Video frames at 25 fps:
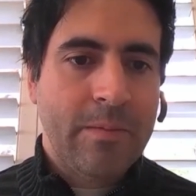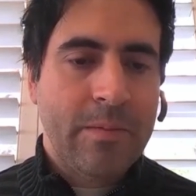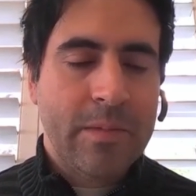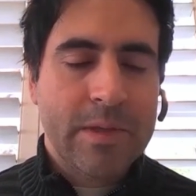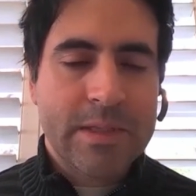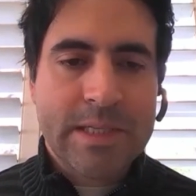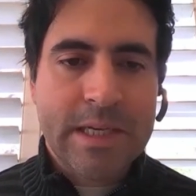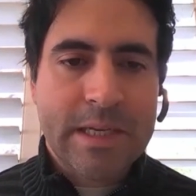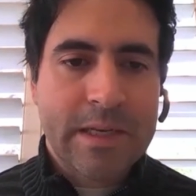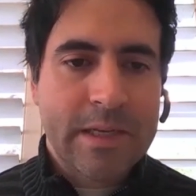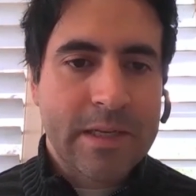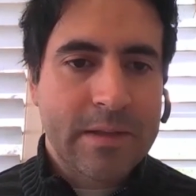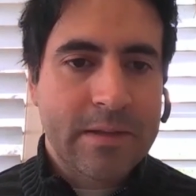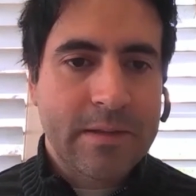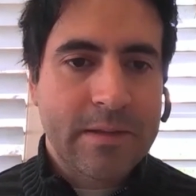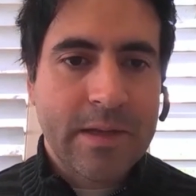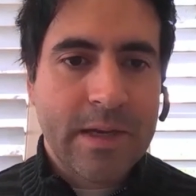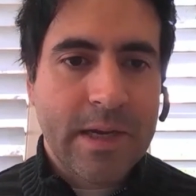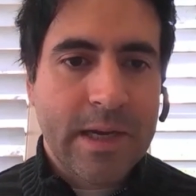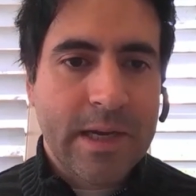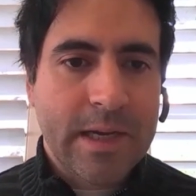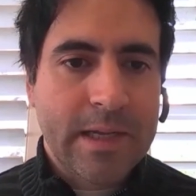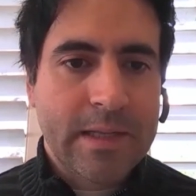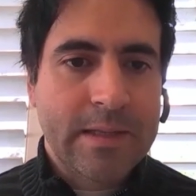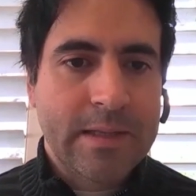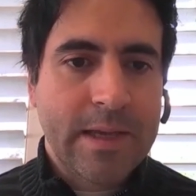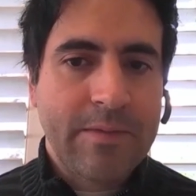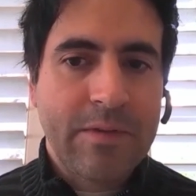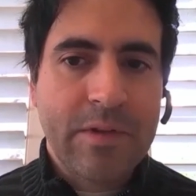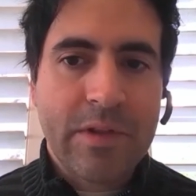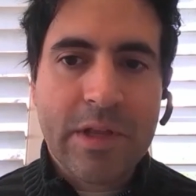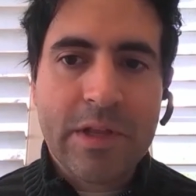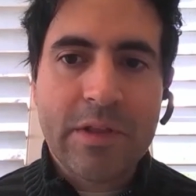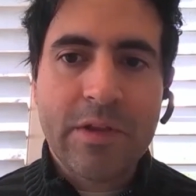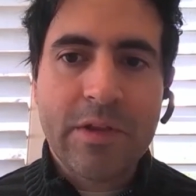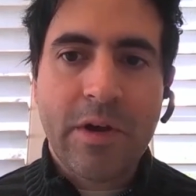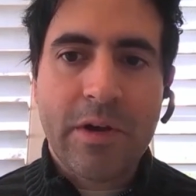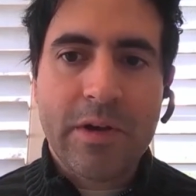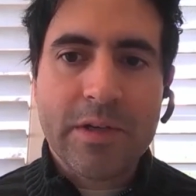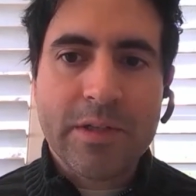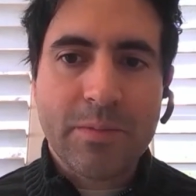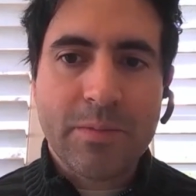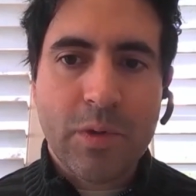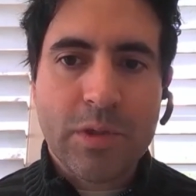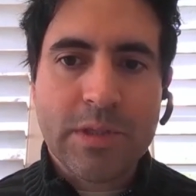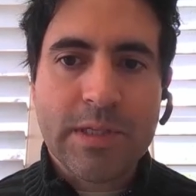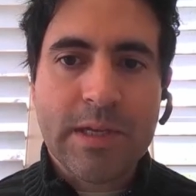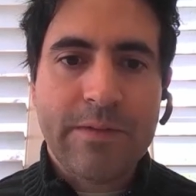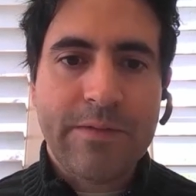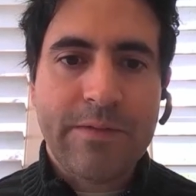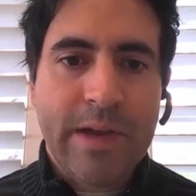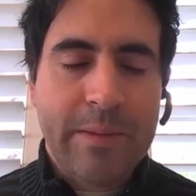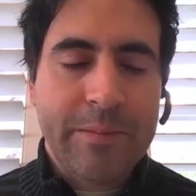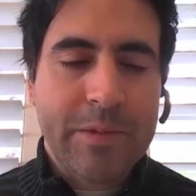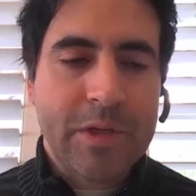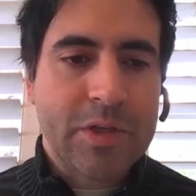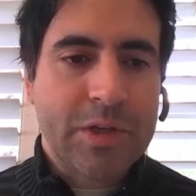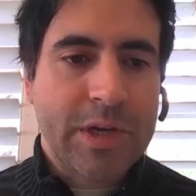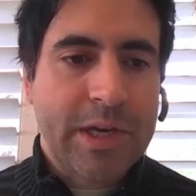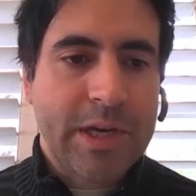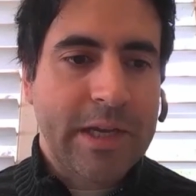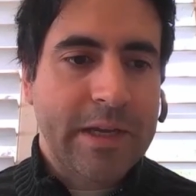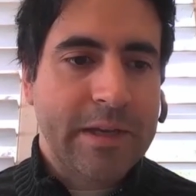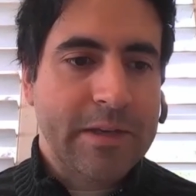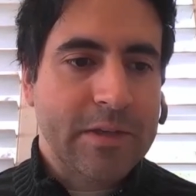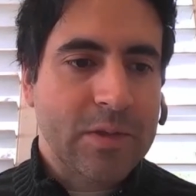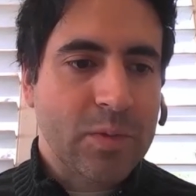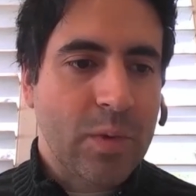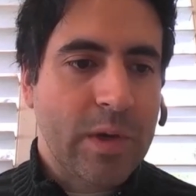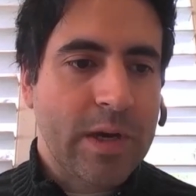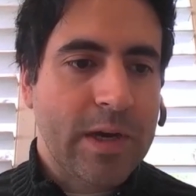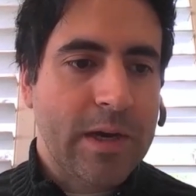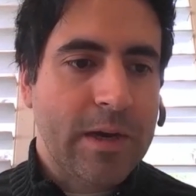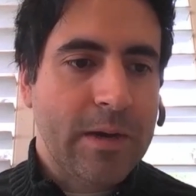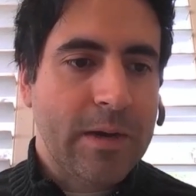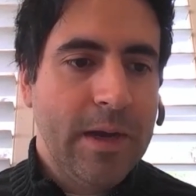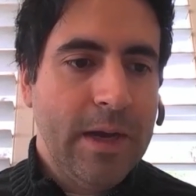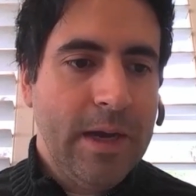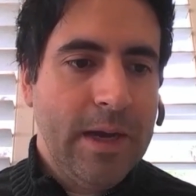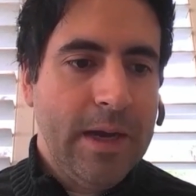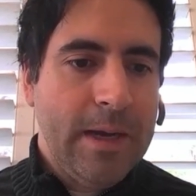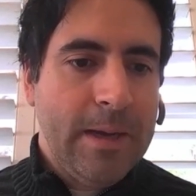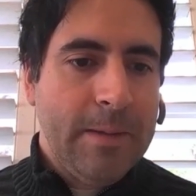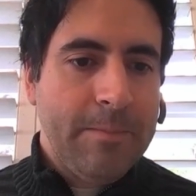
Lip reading: attended David Lindahl's multifamily training as well.